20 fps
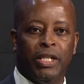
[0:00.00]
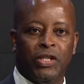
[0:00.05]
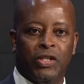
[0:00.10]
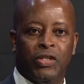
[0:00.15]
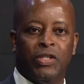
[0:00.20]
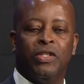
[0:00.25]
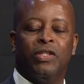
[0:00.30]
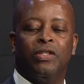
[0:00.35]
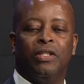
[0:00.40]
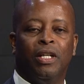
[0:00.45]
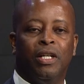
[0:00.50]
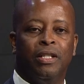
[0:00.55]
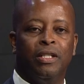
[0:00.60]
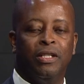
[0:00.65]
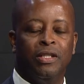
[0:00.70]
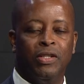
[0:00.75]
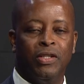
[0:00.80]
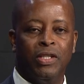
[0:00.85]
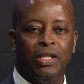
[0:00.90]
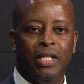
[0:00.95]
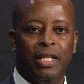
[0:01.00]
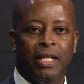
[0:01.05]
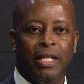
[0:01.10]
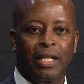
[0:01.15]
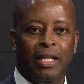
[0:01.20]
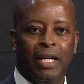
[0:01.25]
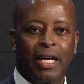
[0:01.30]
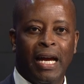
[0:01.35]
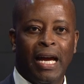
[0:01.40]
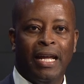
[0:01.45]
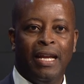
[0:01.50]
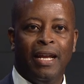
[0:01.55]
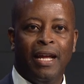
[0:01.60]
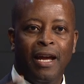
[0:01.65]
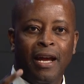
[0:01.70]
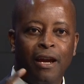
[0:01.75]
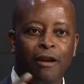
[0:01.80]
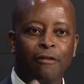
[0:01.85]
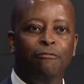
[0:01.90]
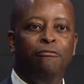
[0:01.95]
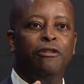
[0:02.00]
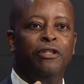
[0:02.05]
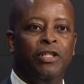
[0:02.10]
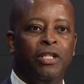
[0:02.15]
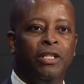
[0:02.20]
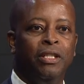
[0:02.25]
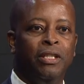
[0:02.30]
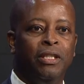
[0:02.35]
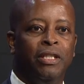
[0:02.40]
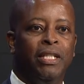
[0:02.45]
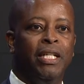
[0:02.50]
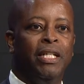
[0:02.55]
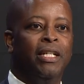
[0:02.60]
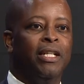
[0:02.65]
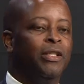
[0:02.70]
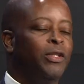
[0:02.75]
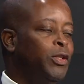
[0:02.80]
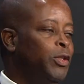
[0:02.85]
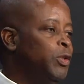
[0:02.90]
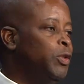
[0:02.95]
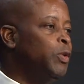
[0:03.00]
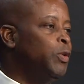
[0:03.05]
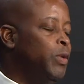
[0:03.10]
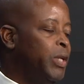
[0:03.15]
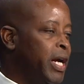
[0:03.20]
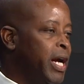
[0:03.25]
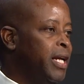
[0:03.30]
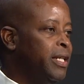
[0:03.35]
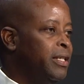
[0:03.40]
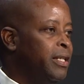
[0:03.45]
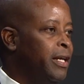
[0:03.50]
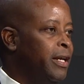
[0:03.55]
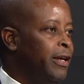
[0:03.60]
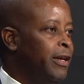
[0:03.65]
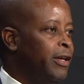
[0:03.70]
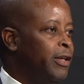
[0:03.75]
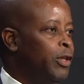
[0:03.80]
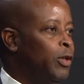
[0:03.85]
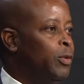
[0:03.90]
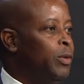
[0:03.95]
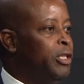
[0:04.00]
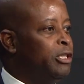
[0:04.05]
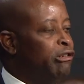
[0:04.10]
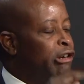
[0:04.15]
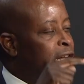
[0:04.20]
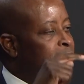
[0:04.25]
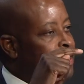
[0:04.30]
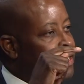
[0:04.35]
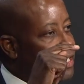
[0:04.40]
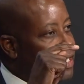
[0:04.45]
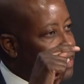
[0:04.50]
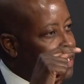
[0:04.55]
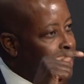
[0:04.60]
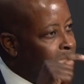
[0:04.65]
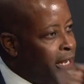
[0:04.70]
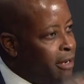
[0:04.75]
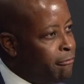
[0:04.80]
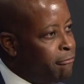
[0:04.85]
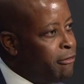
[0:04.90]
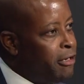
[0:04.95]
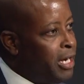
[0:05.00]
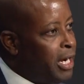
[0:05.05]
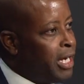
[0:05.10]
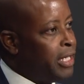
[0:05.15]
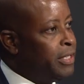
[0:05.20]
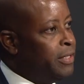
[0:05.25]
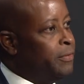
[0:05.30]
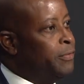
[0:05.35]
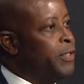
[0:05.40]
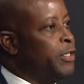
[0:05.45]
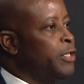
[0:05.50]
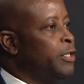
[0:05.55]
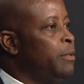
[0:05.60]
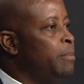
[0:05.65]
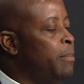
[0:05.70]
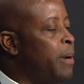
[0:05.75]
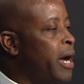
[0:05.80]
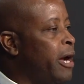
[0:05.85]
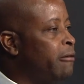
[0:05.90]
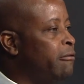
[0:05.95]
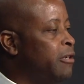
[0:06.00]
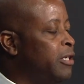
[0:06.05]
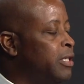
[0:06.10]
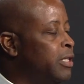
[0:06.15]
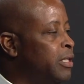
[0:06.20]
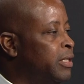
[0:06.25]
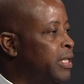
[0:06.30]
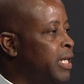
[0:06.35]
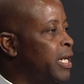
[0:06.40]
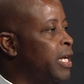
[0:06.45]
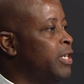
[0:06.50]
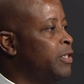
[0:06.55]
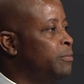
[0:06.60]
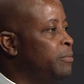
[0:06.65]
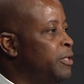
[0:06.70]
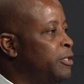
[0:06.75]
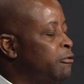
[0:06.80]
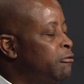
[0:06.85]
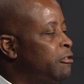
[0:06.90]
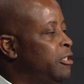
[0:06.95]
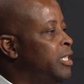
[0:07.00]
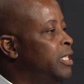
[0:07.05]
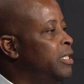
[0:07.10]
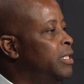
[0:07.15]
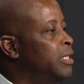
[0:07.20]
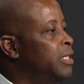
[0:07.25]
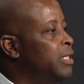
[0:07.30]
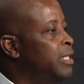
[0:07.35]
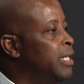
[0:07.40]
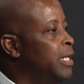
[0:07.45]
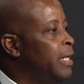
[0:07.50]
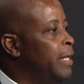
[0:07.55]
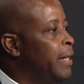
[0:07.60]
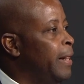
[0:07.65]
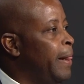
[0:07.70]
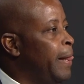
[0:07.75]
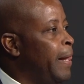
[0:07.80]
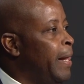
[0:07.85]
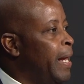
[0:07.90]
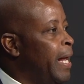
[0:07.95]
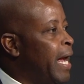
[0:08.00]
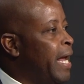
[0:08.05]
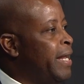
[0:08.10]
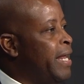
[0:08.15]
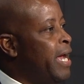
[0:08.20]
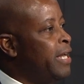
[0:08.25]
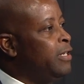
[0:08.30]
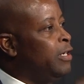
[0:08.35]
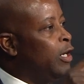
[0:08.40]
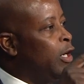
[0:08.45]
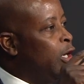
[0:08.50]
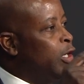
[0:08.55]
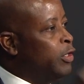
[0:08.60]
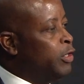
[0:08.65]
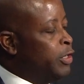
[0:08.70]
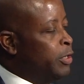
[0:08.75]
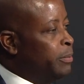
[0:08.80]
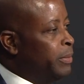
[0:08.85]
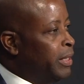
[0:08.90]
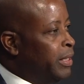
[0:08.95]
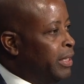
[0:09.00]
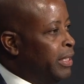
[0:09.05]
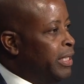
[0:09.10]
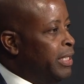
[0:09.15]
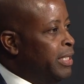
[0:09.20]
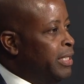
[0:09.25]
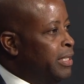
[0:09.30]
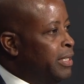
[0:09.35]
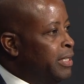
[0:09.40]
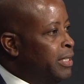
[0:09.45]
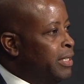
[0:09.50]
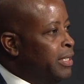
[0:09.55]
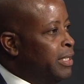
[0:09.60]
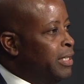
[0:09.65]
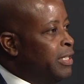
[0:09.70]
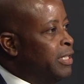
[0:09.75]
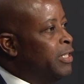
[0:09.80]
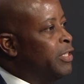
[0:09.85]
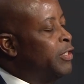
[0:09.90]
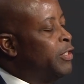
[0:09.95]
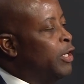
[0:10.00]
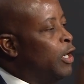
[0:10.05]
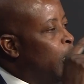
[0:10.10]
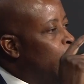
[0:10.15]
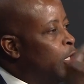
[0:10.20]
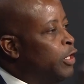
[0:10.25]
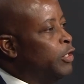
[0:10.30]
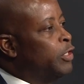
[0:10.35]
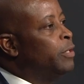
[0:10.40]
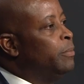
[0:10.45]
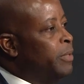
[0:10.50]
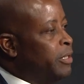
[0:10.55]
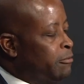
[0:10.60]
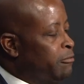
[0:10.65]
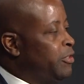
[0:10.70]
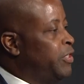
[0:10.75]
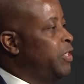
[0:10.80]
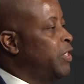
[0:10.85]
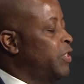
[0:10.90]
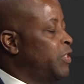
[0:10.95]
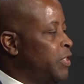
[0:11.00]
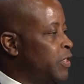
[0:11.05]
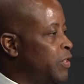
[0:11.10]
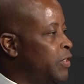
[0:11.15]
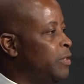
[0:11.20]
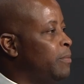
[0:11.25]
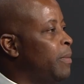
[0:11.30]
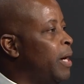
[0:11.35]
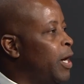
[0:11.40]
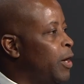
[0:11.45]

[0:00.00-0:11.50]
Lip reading: assist others. And every single day that you do that, you will transcend every artificial barrier that has been created. And that ultimately is the ultimate resistance, in my